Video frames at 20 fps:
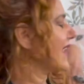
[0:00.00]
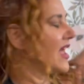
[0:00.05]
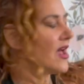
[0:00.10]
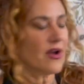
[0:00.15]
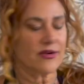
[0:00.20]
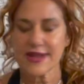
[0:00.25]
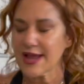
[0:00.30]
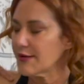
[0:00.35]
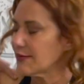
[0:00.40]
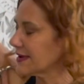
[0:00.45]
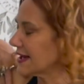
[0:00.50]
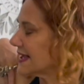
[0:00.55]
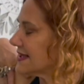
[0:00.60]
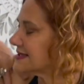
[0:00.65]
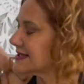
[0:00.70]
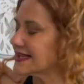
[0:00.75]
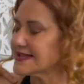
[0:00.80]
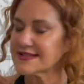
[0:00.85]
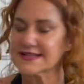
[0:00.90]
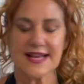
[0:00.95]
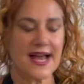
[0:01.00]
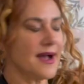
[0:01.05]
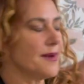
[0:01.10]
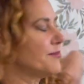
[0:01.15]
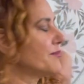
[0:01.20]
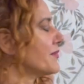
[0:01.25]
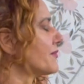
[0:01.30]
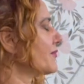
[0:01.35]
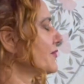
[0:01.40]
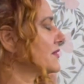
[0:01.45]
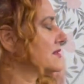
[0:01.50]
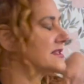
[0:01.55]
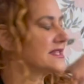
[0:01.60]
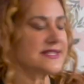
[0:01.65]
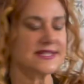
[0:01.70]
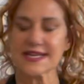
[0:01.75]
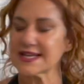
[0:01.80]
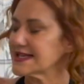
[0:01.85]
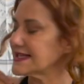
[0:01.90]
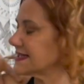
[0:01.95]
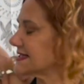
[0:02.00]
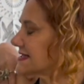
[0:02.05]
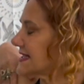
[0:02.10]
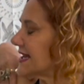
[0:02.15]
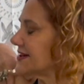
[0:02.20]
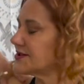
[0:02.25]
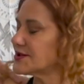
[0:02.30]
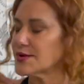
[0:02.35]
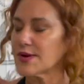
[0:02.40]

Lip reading: Okay, when I say stop, we're just gonna center